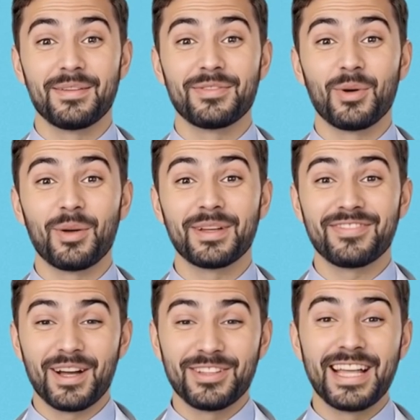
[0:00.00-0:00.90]
form the
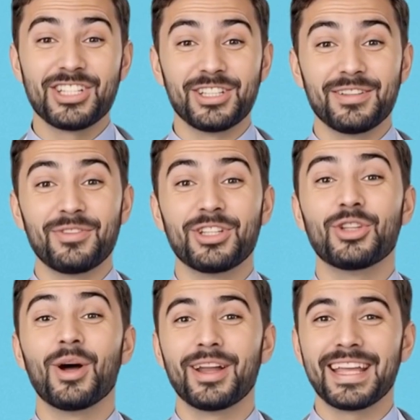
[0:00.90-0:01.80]
foundation for
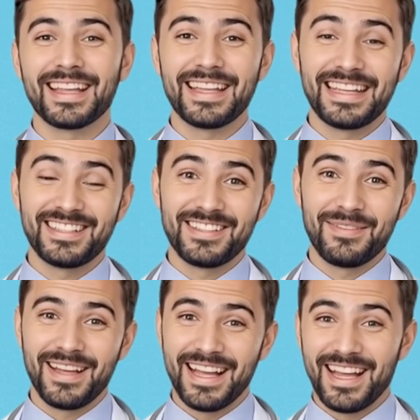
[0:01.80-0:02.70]
strong kidneys
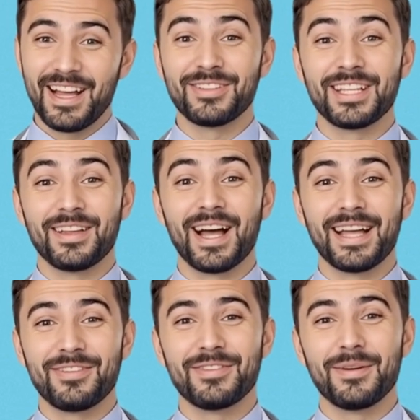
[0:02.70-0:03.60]
and a healthier
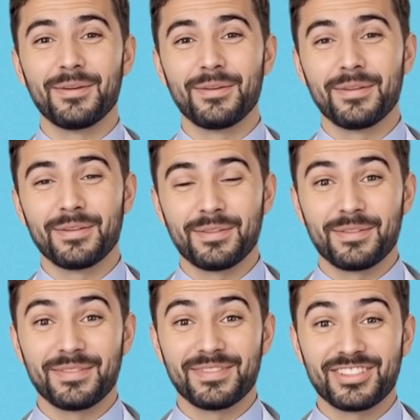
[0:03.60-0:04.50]
life.
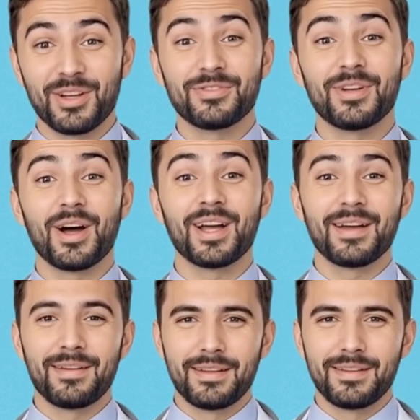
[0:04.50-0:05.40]
So
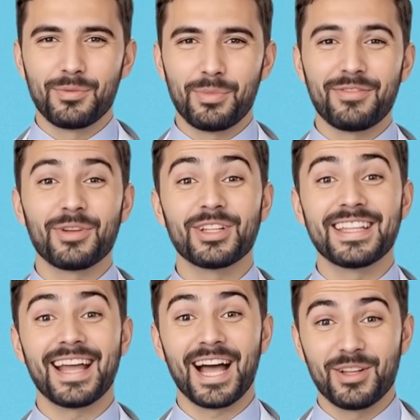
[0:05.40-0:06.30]
far, we've looked
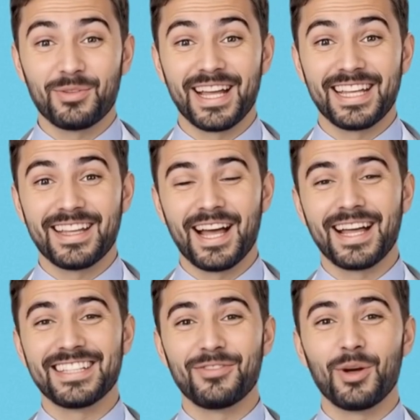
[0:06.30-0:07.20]
at how to
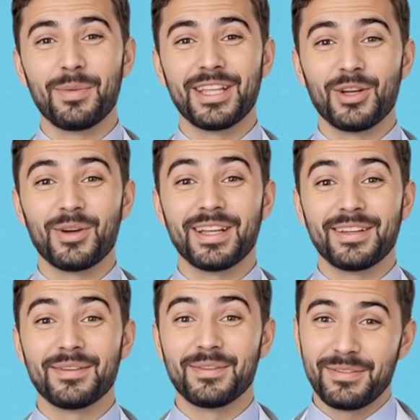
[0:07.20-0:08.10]
recognize foamy
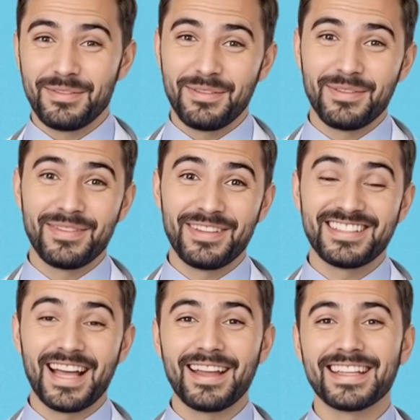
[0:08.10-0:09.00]
urine, the
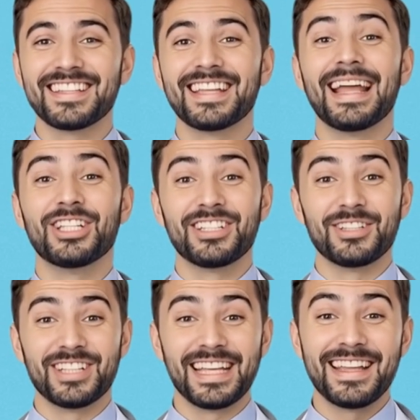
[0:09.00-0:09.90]
silent stages
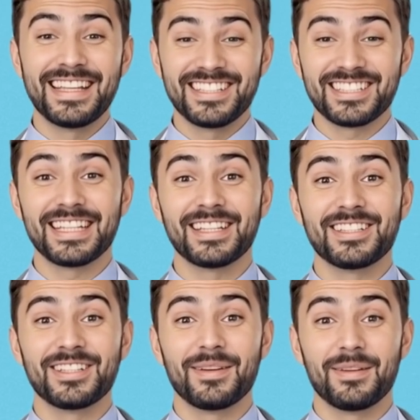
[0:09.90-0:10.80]
of kidney disease,